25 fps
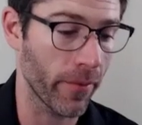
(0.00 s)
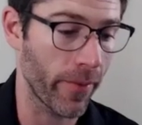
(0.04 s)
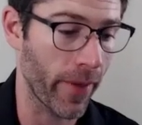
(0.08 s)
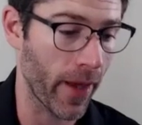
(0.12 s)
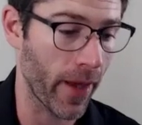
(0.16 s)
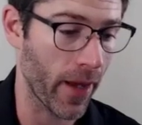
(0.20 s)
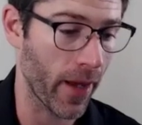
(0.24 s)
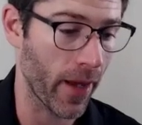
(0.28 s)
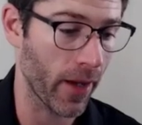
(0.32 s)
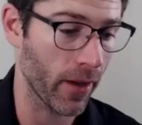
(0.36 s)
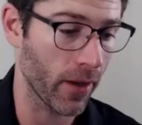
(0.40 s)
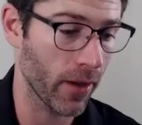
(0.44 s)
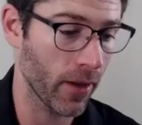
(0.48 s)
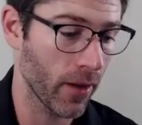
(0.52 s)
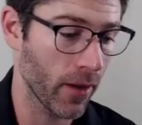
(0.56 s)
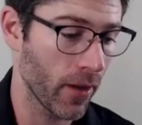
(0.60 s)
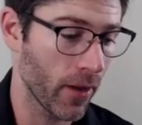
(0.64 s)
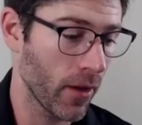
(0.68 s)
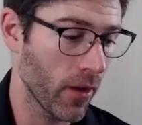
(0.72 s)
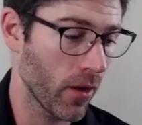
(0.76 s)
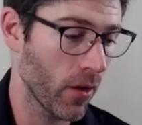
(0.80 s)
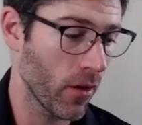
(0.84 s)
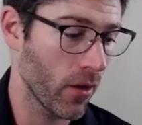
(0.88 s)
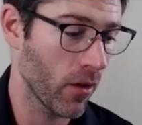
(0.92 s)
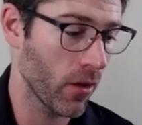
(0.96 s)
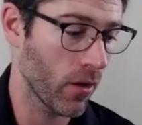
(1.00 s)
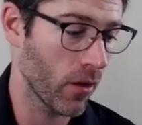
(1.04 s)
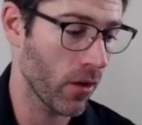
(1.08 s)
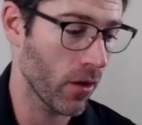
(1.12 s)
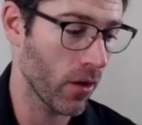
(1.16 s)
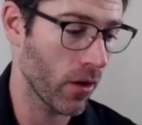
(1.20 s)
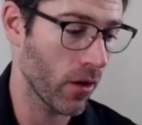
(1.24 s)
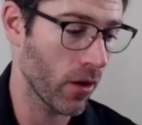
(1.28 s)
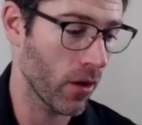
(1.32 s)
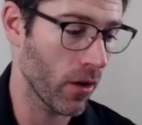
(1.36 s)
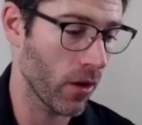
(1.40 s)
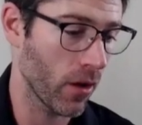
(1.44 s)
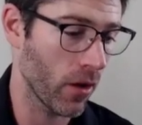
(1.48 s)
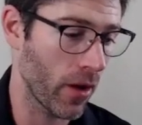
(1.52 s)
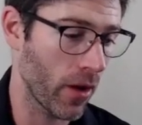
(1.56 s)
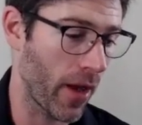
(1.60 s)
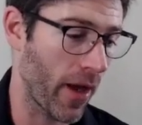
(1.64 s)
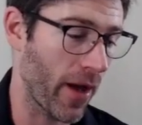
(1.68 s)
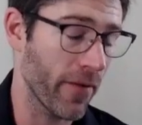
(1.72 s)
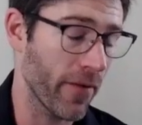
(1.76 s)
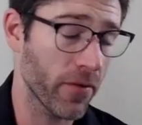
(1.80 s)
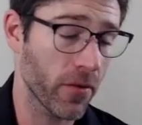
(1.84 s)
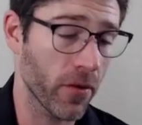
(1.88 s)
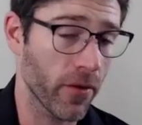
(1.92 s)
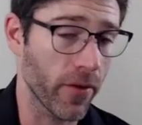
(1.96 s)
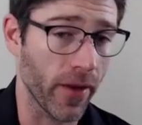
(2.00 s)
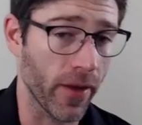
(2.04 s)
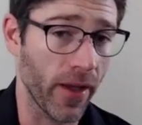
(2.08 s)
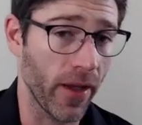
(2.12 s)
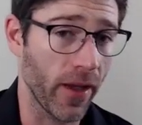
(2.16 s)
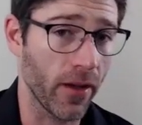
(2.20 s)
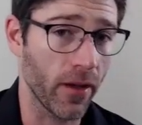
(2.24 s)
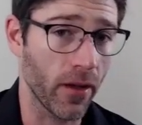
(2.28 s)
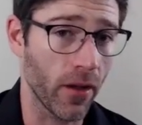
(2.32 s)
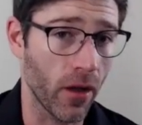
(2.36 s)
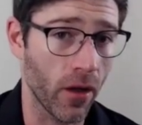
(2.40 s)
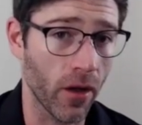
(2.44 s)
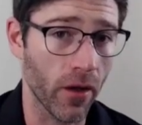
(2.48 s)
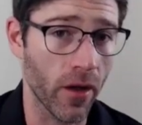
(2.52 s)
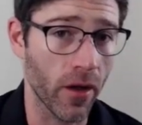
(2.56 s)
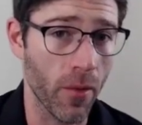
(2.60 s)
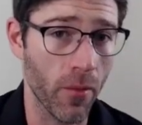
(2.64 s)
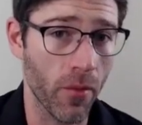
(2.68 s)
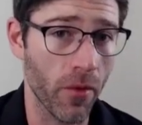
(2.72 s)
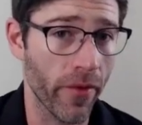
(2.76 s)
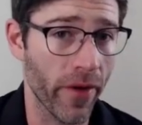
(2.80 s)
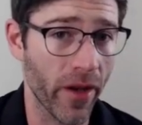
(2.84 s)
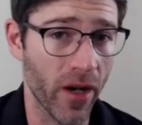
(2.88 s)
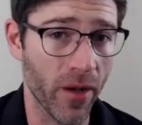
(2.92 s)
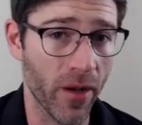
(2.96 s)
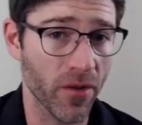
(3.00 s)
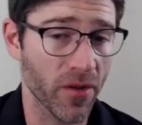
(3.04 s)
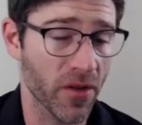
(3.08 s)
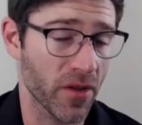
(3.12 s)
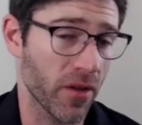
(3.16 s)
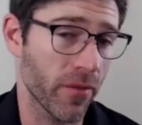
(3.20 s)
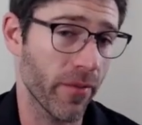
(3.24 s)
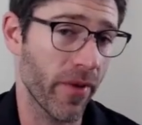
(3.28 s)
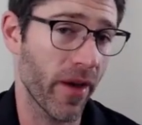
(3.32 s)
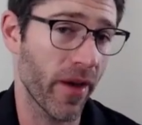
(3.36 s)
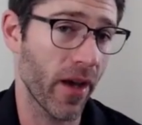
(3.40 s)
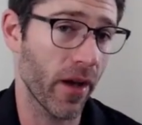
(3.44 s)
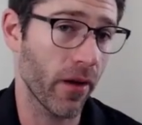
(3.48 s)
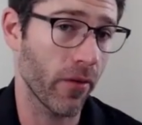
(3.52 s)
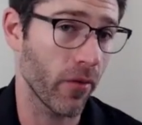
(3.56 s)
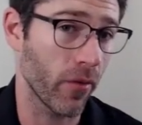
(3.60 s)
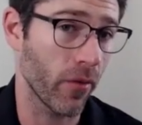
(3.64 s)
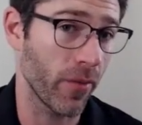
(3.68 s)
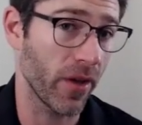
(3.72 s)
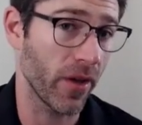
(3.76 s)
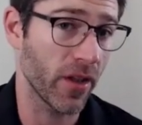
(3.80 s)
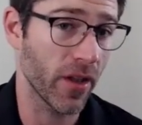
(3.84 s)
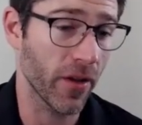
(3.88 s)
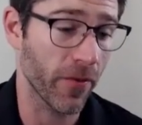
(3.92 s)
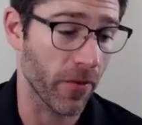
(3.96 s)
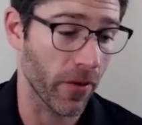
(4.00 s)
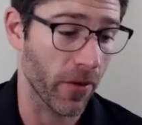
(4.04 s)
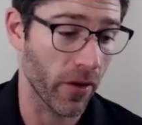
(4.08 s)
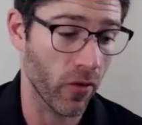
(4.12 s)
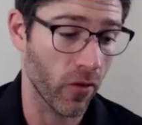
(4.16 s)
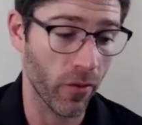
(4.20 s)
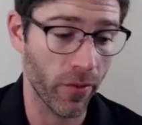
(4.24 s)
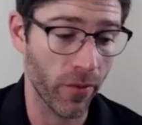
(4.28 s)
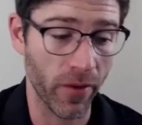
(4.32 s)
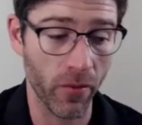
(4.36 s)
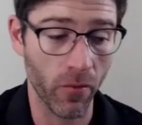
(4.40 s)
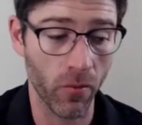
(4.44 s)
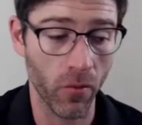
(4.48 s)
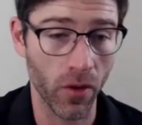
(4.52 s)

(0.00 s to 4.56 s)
the bag, after that, our number of animals in the bag will be different. It will be